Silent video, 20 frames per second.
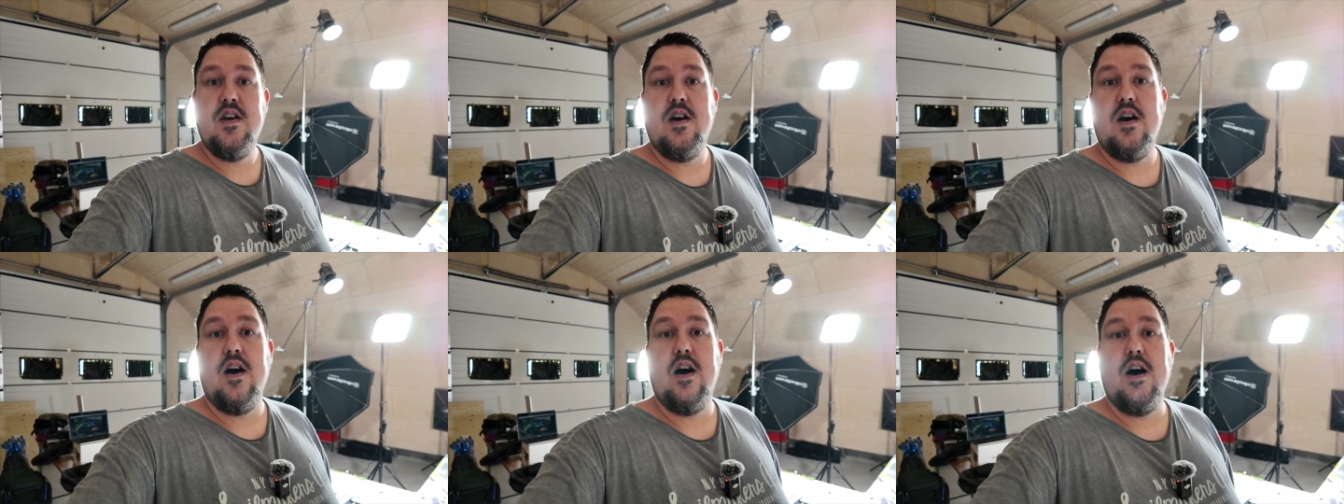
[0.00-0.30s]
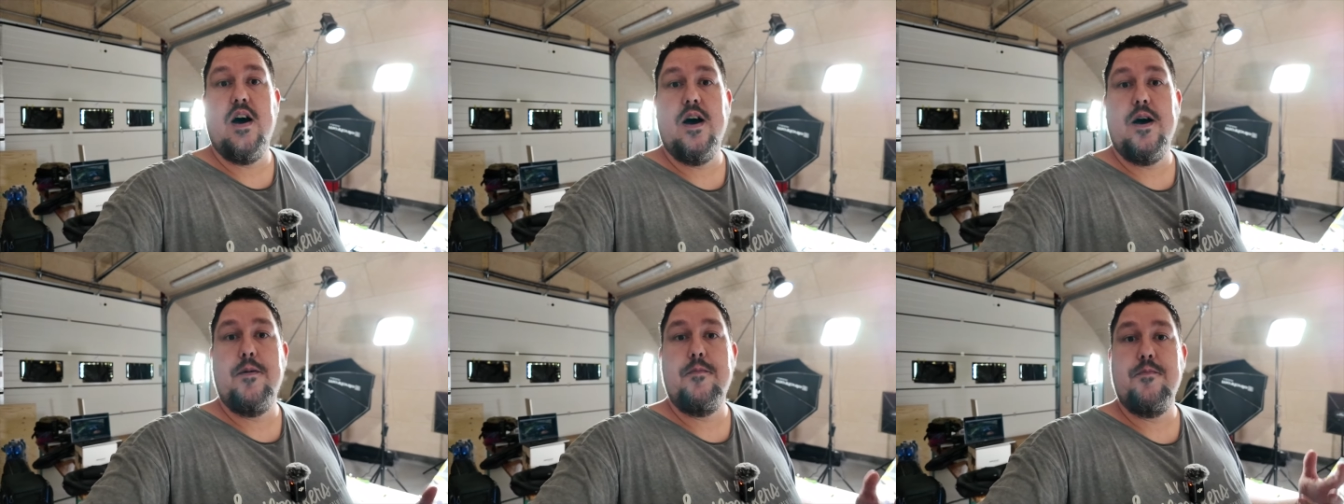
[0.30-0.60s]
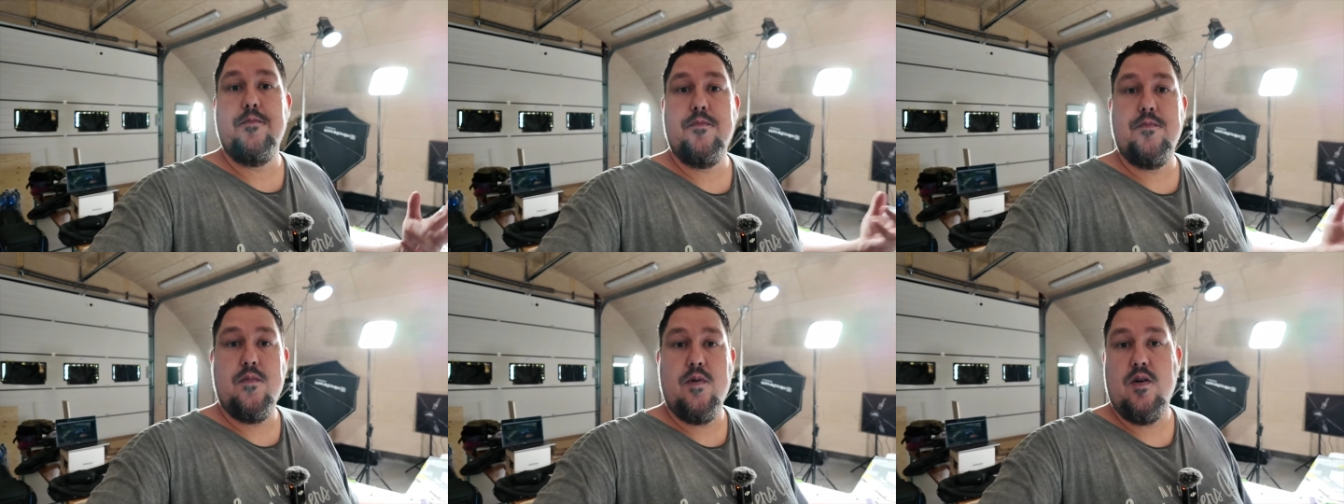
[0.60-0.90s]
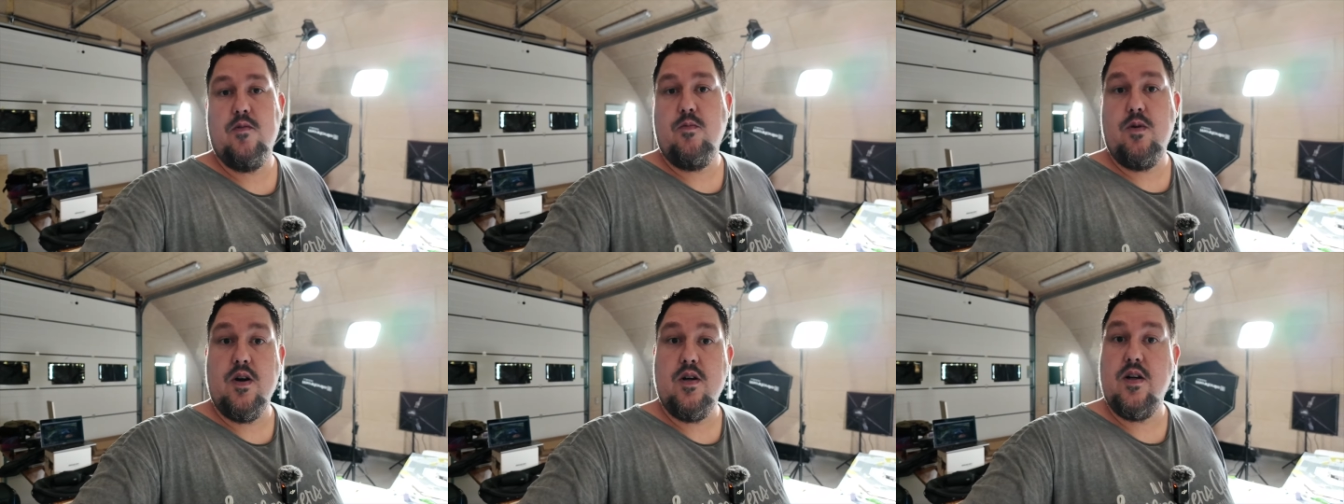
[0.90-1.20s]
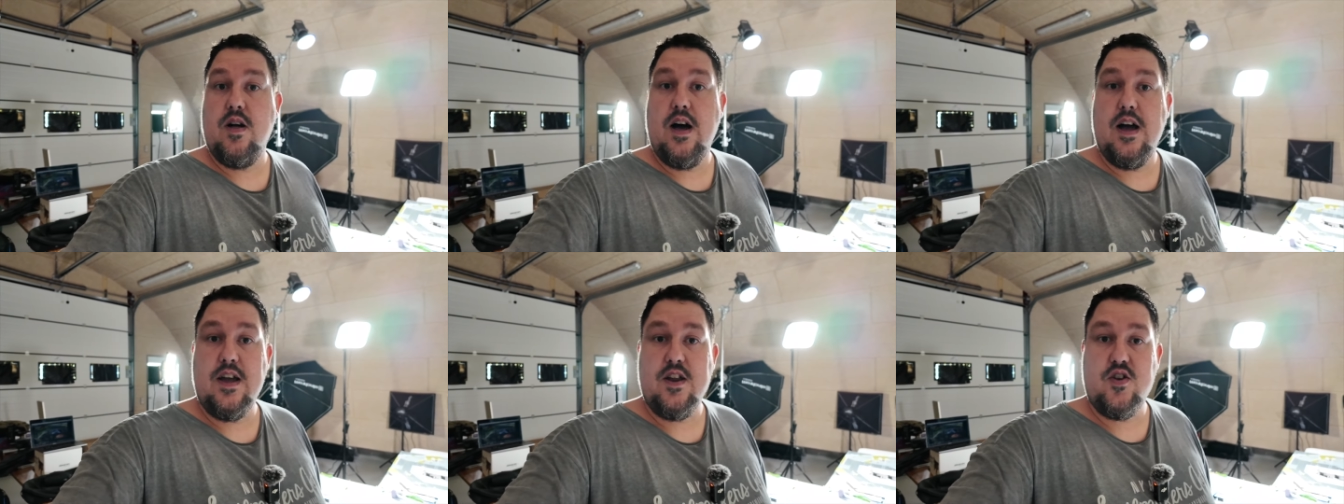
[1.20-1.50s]
um,
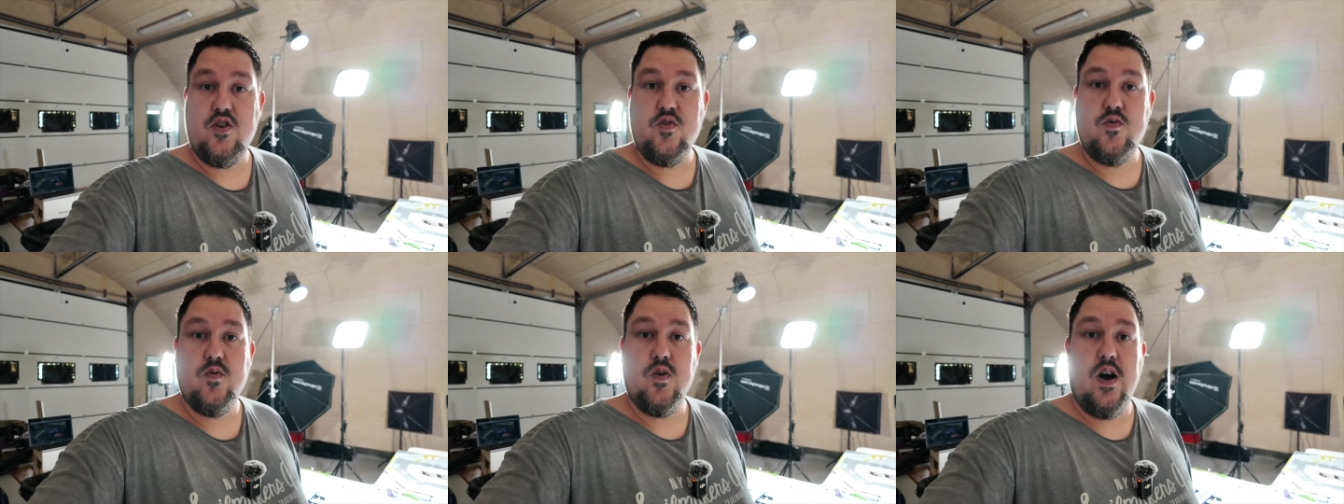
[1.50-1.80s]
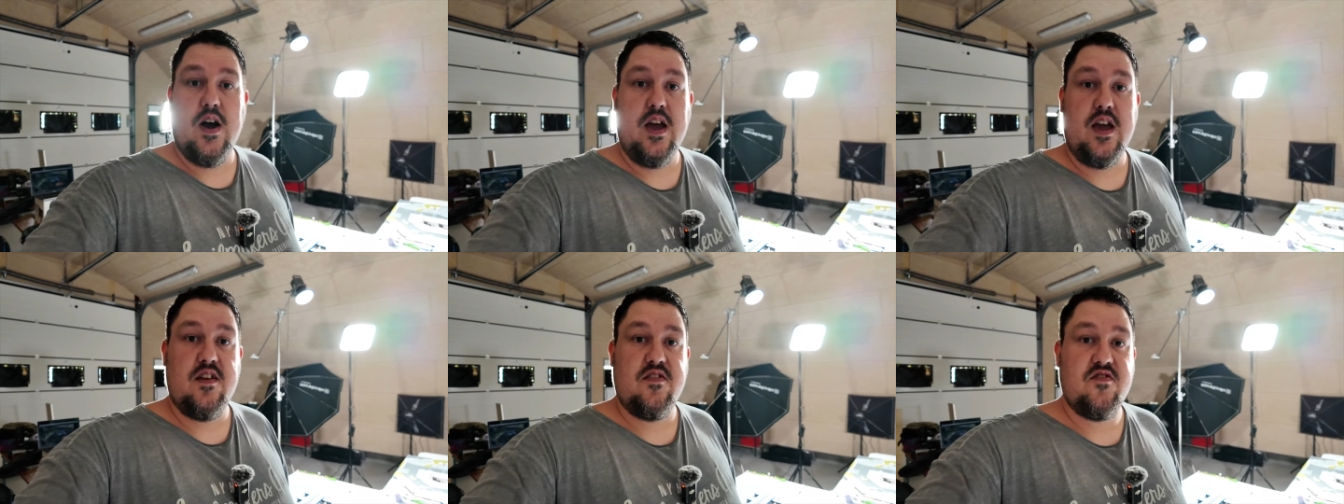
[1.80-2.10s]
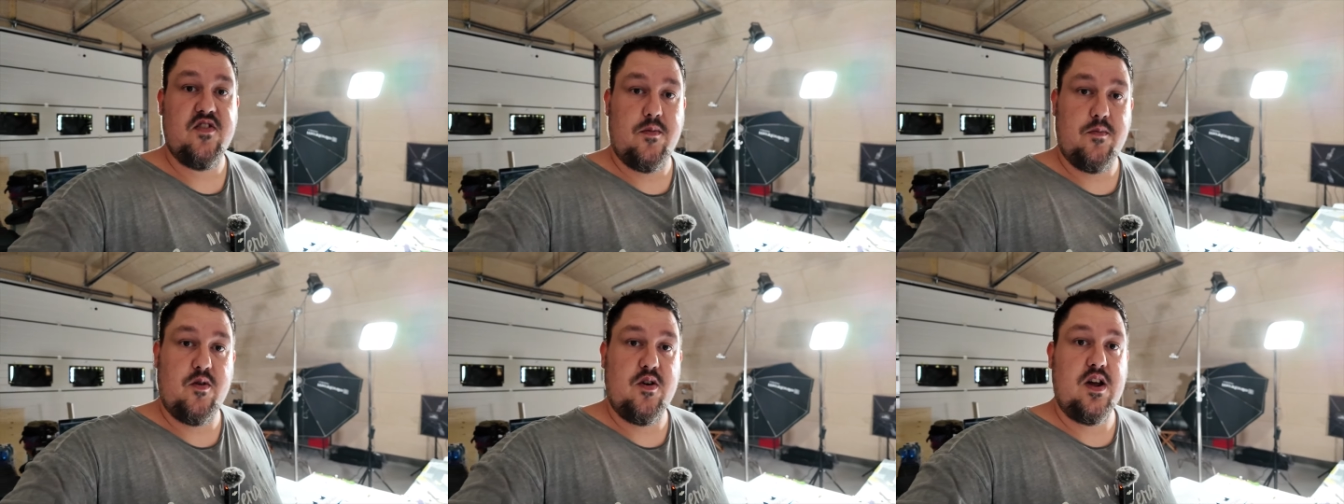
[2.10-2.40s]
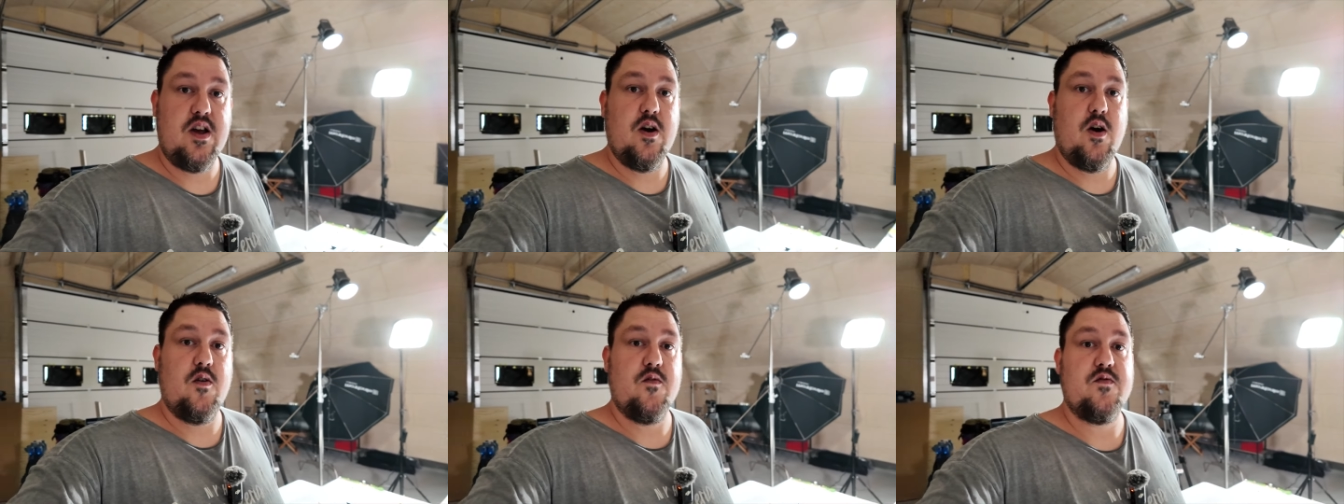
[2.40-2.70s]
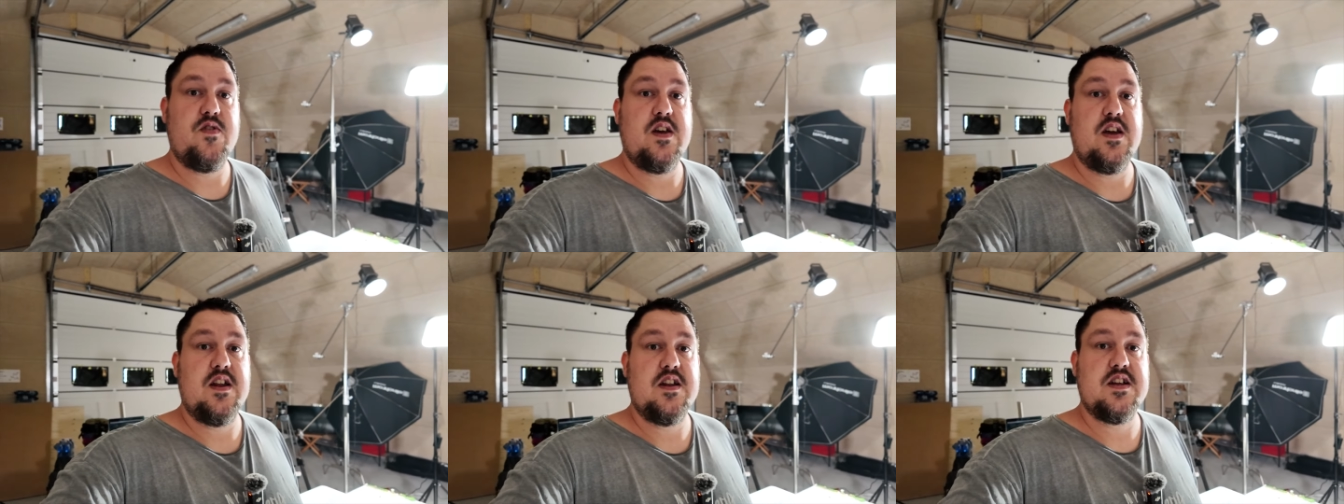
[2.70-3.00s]
well, I do a summary
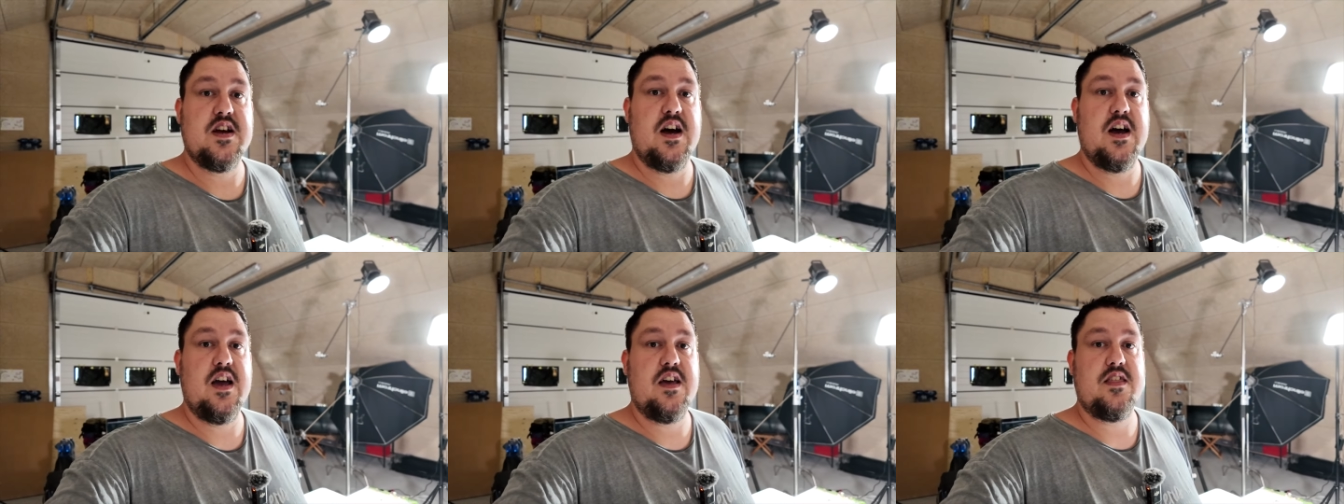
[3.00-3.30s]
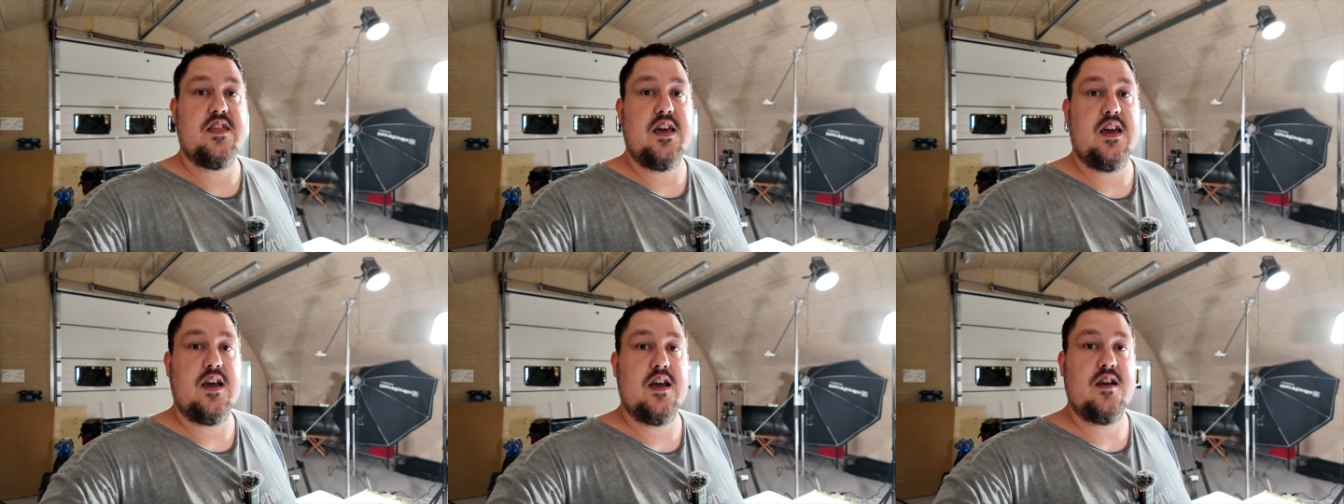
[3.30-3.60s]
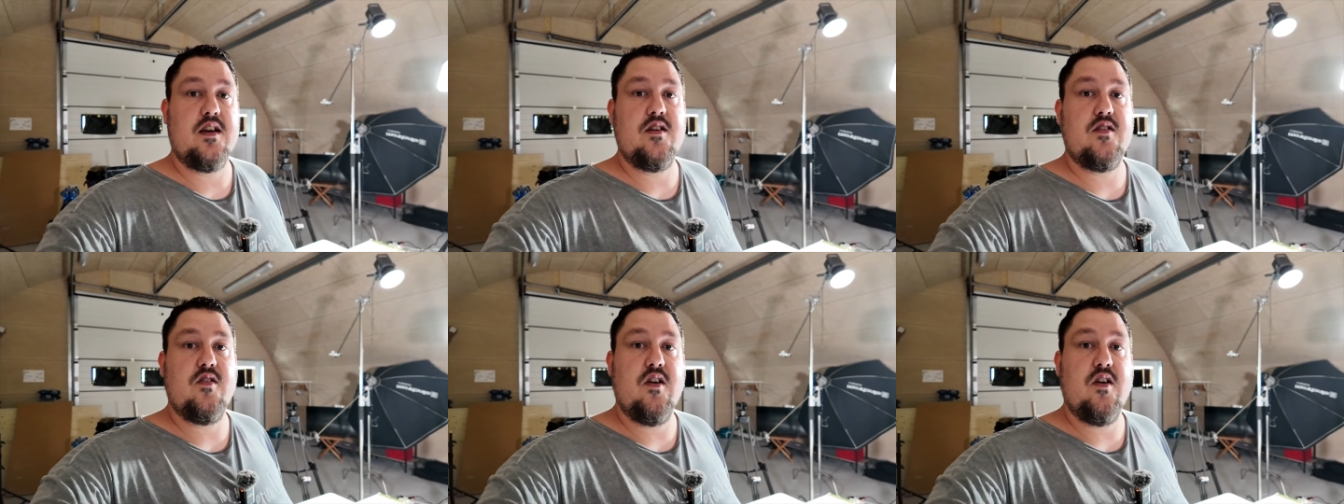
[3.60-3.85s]
of the entire thing,